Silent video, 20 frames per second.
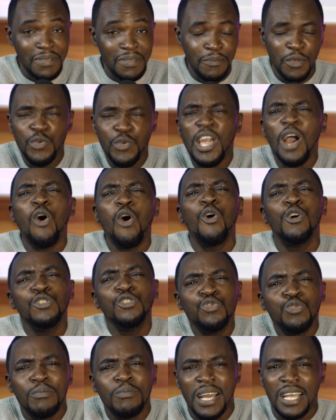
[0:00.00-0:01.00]
I mean, we are all
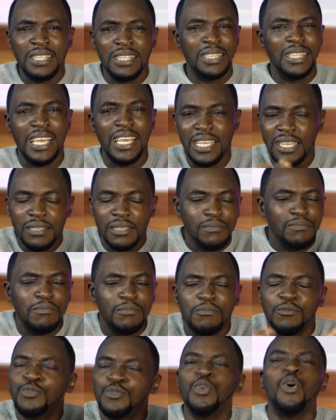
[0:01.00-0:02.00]
human, like,
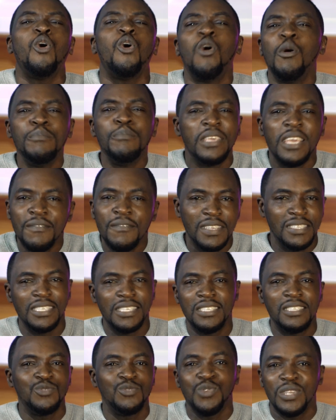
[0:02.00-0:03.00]
we all behave a
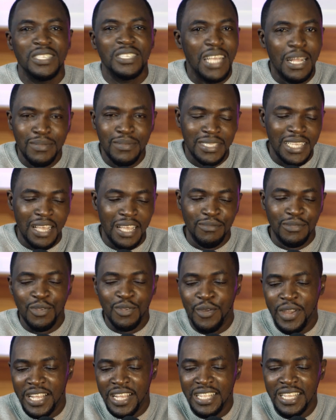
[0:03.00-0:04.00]
certain way
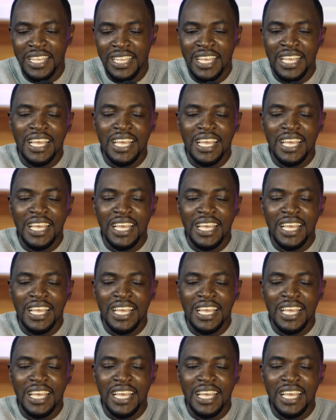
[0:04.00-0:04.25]
sometimes, all right?